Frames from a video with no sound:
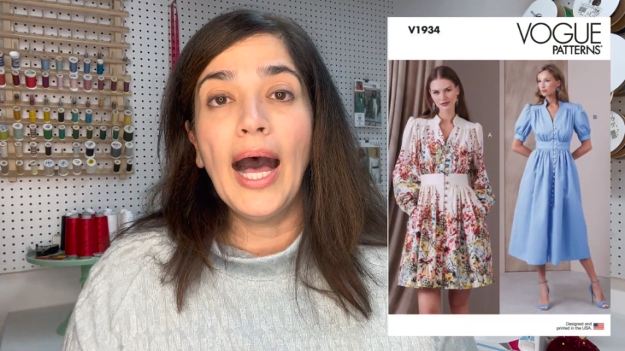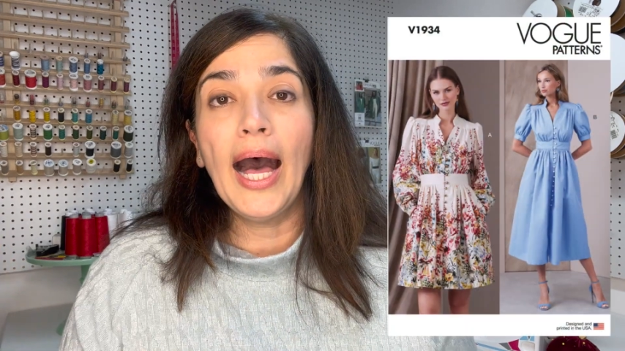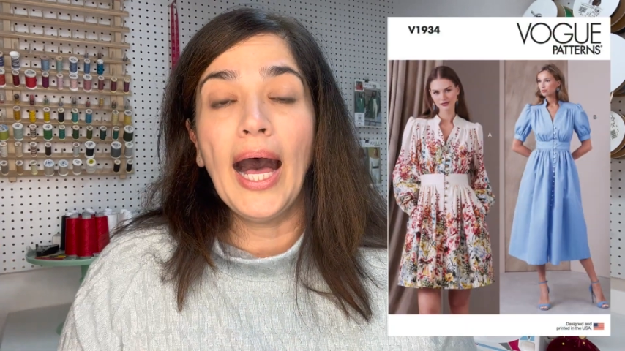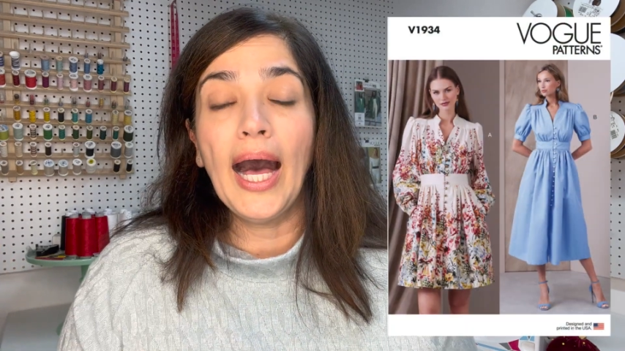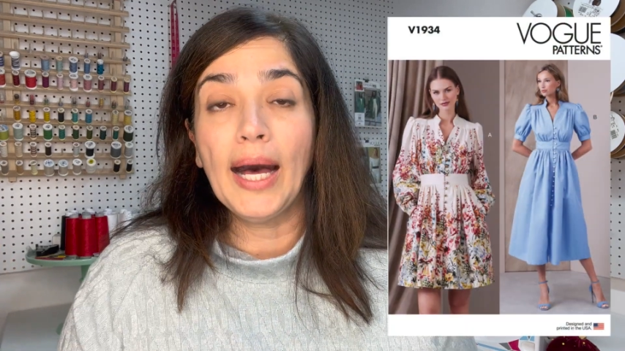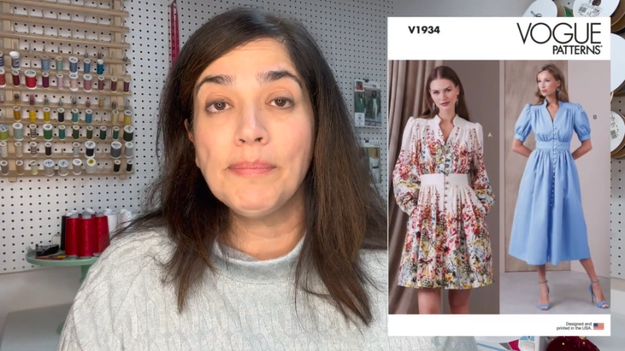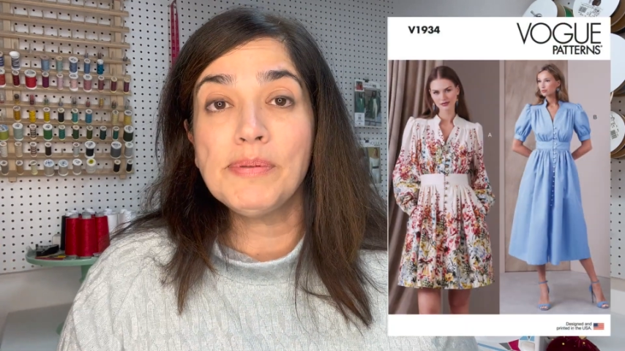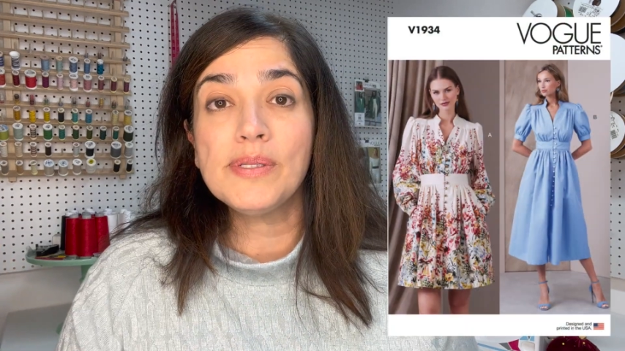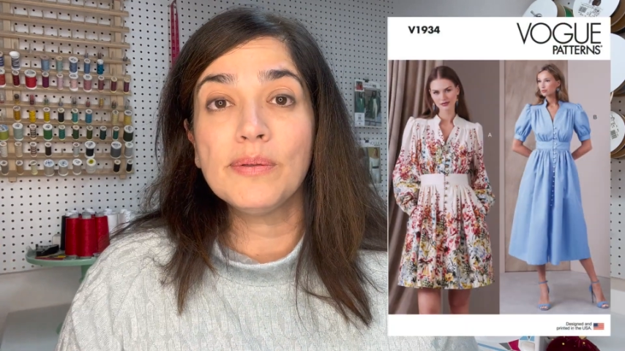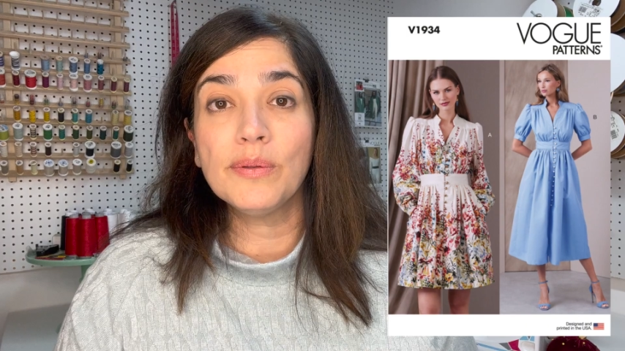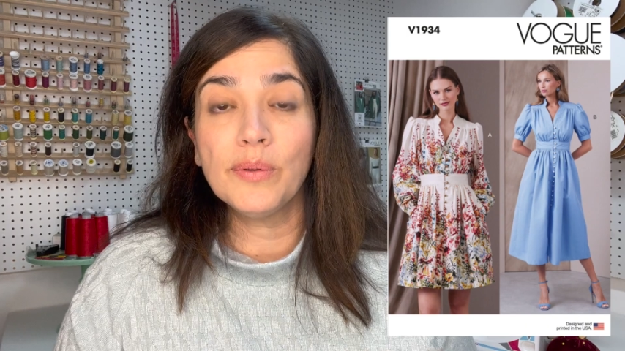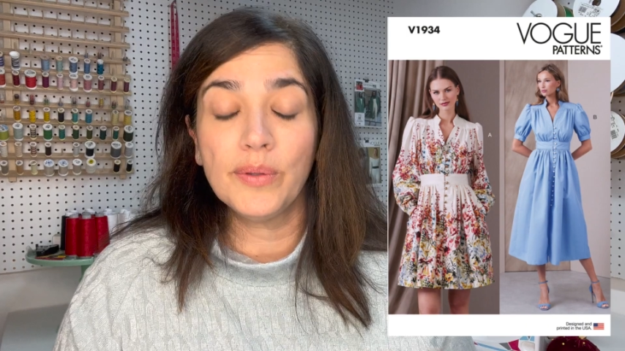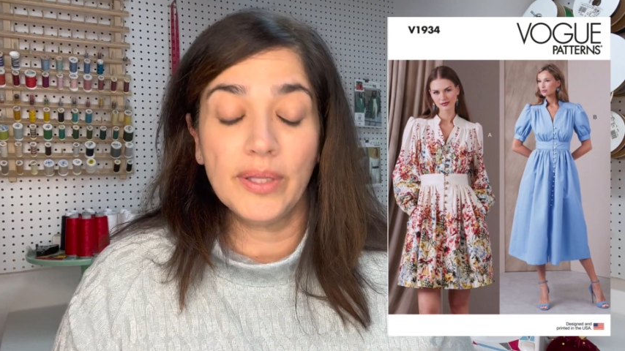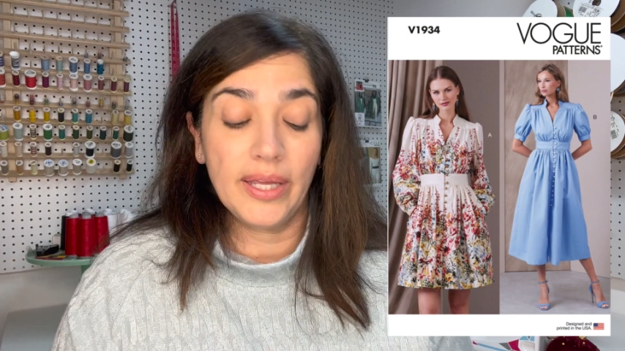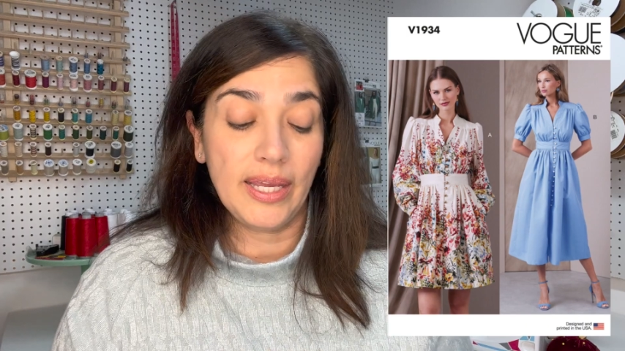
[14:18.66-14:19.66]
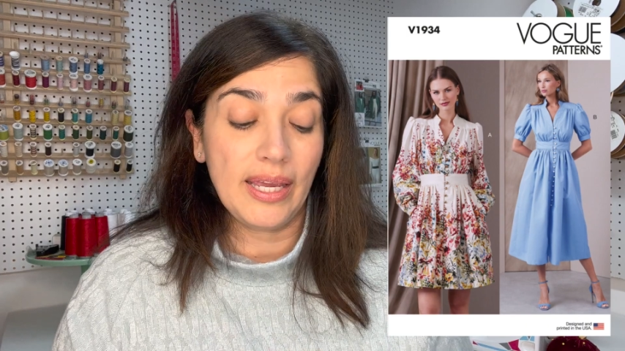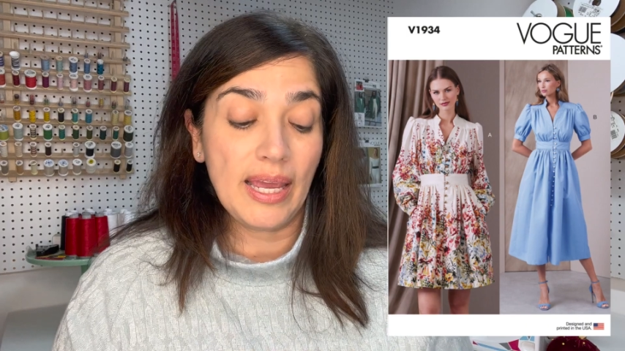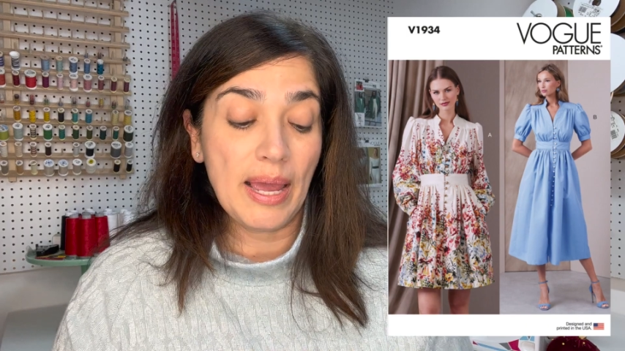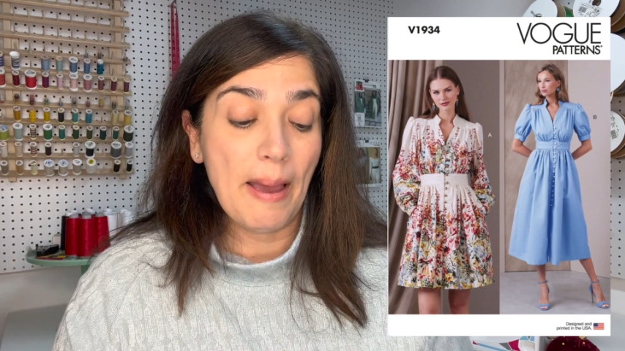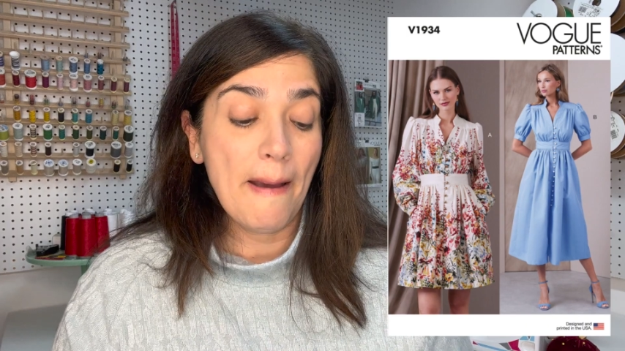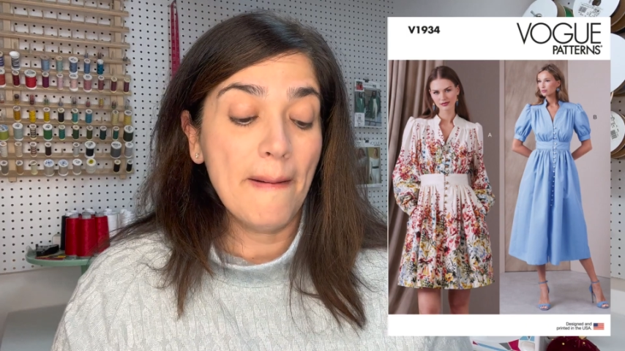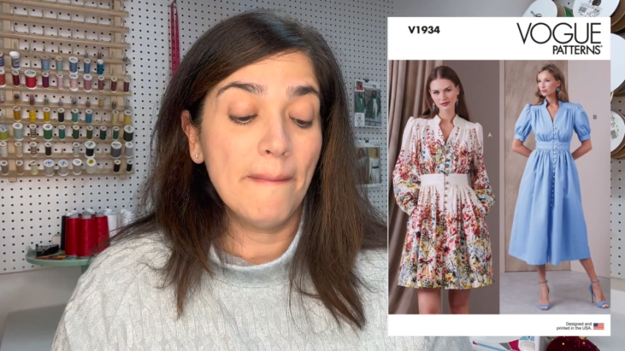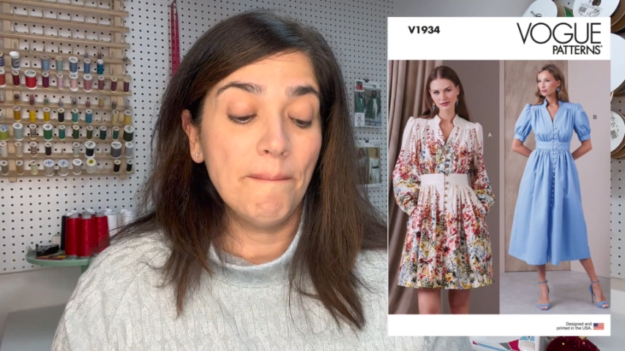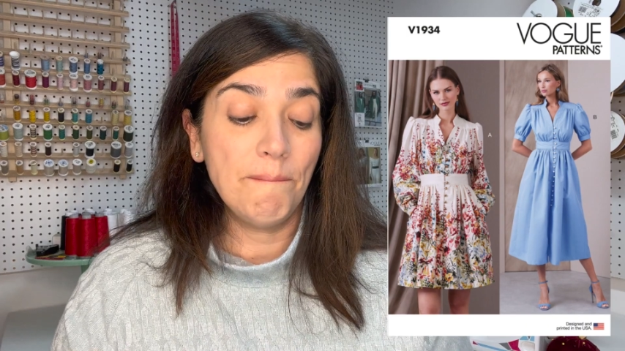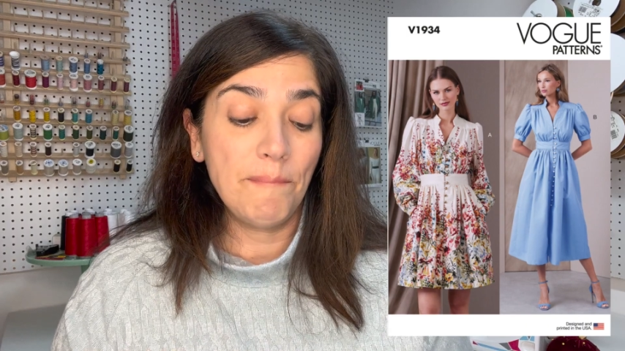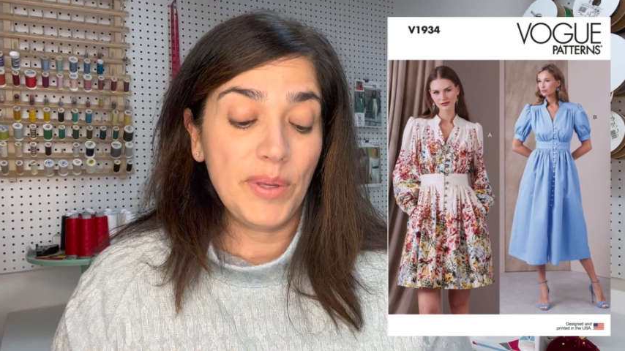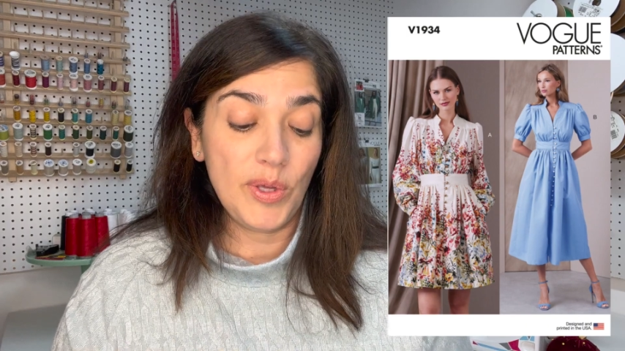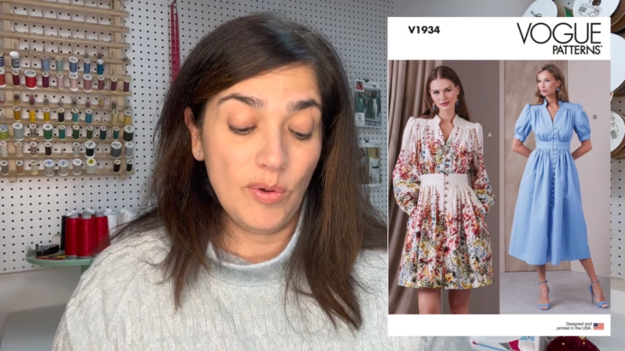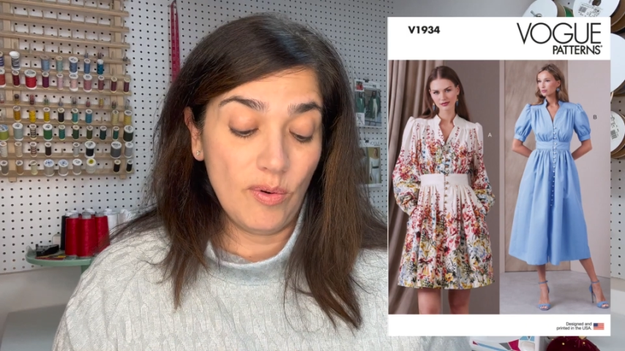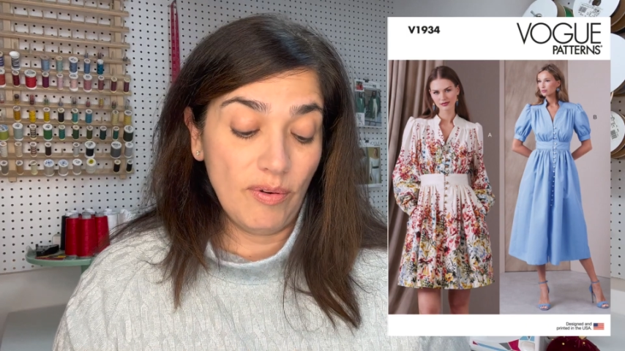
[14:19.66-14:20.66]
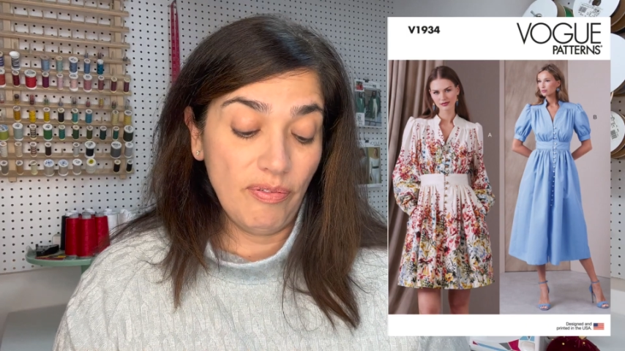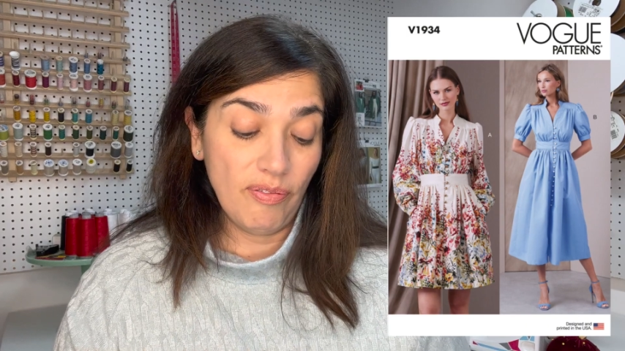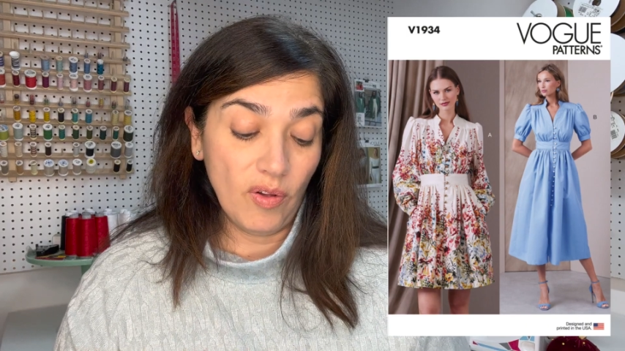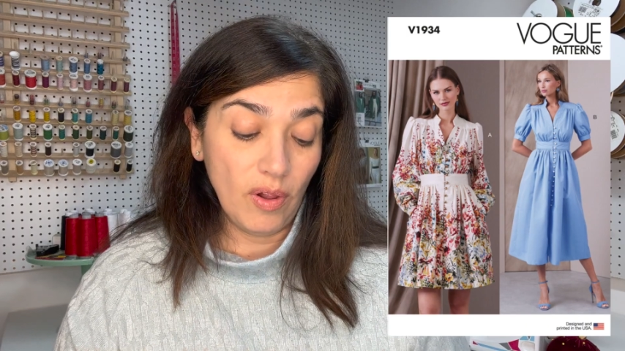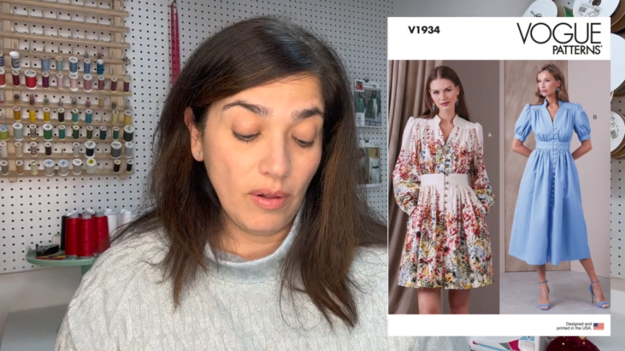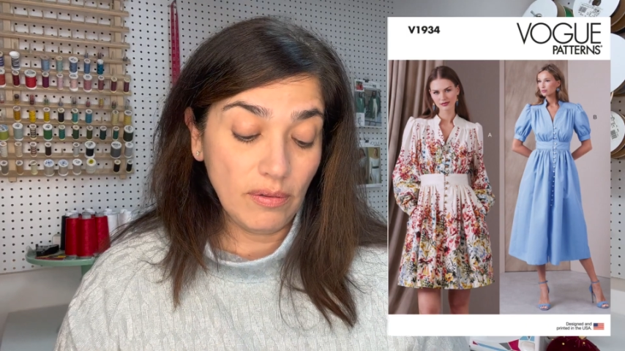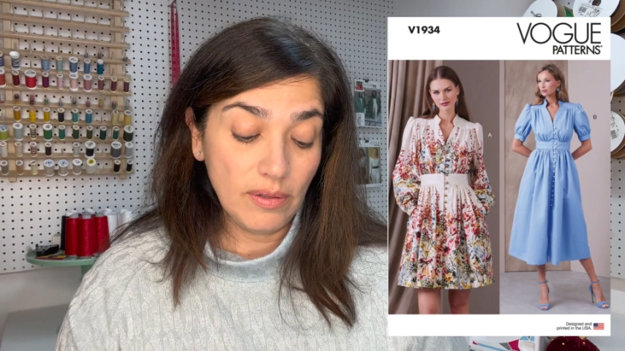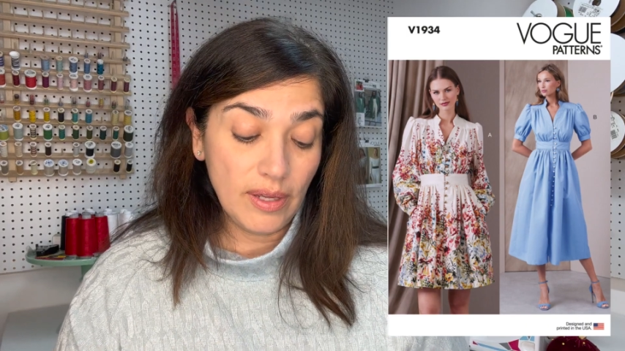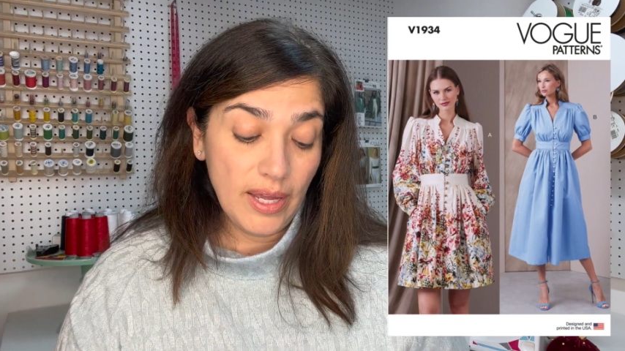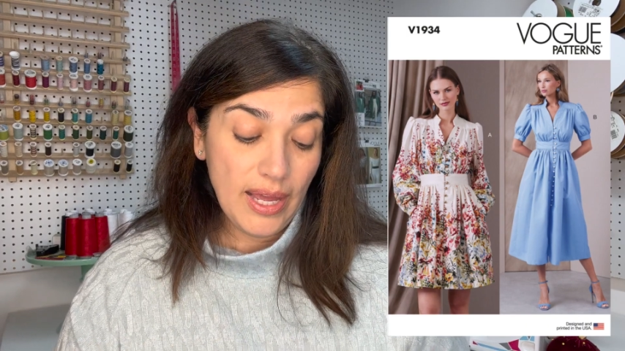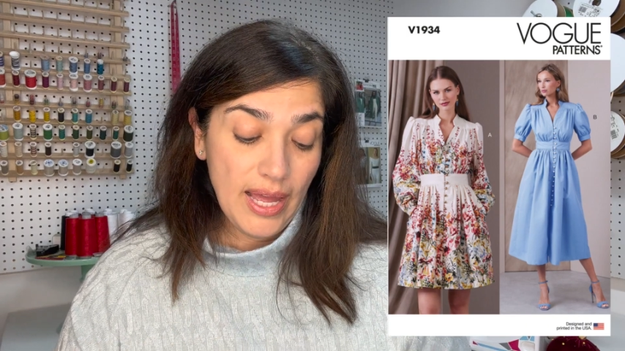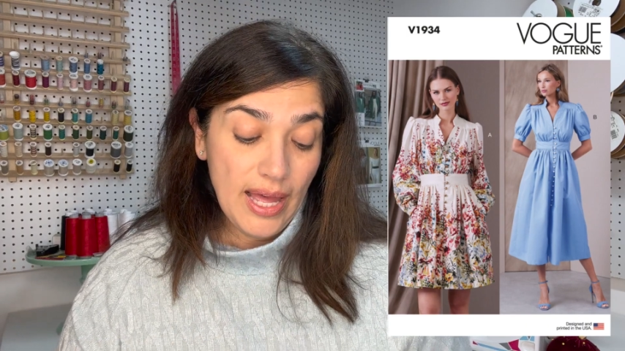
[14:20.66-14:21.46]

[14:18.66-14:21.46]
Absolutely beautiful.